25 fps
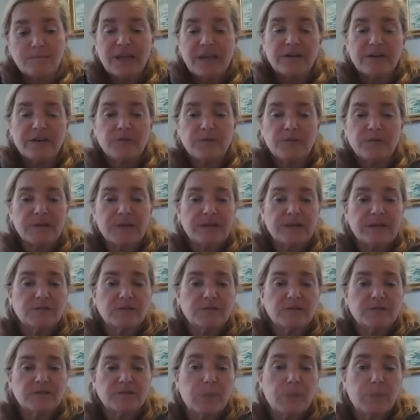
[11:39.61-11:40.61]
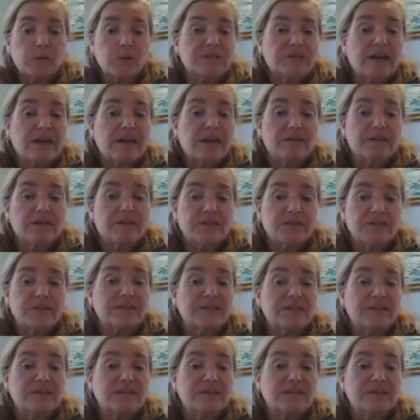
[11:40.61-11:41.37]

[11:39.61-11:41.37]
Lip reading: everyone else boats out of the